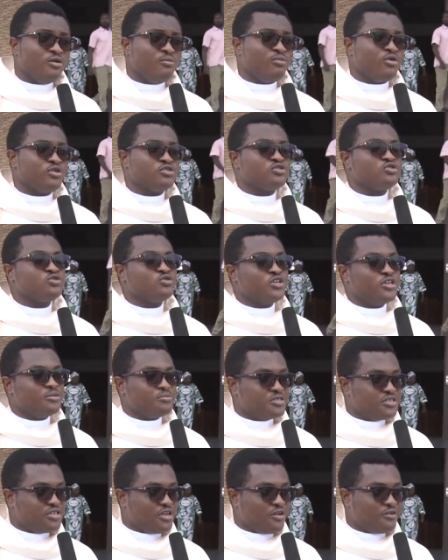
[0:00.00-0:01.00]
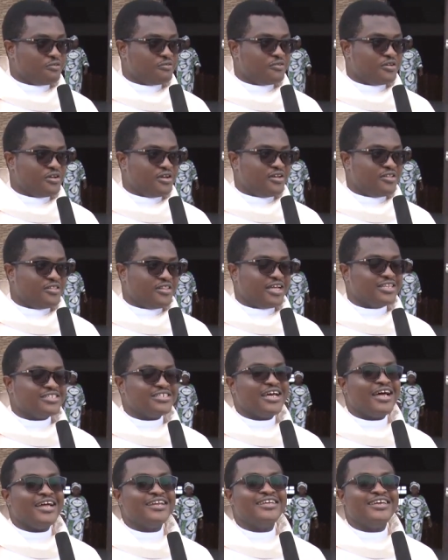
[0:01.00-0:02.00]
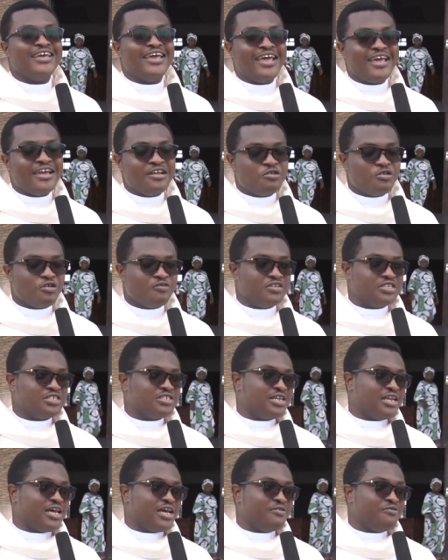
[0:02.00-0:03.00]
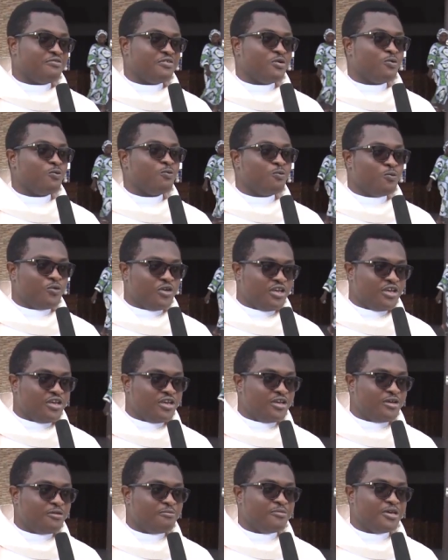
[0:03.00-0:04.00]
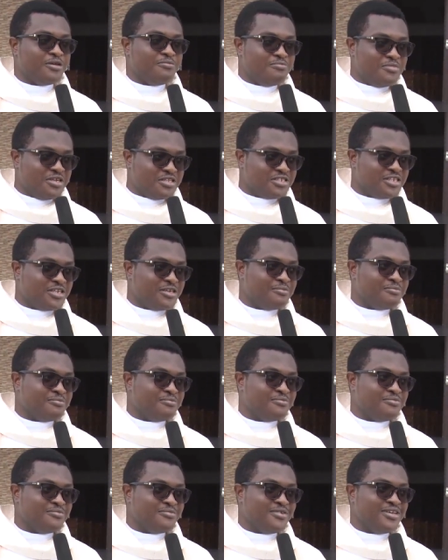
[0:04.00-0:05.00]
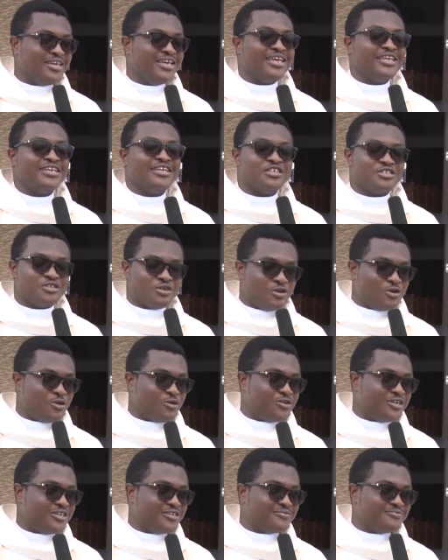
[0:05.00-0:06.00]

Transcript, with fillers: but to Himself, that at the end of this life we may meet Him in His glory.